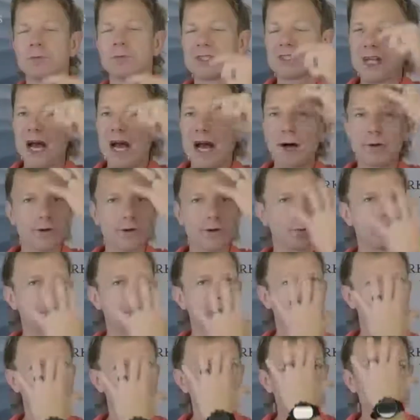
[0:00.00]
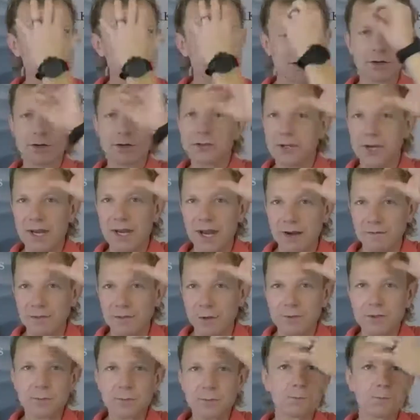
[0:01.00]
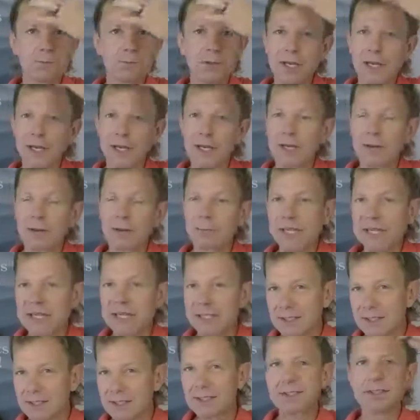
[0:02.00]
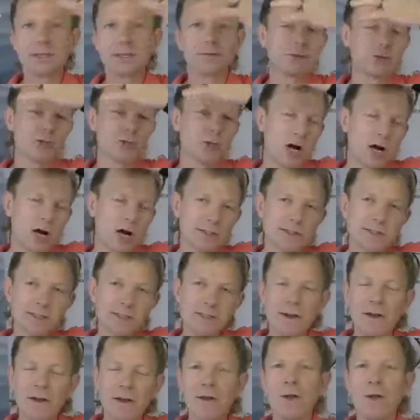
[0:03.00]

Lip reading: styled it with their fingers. You have those big pieces of chunks,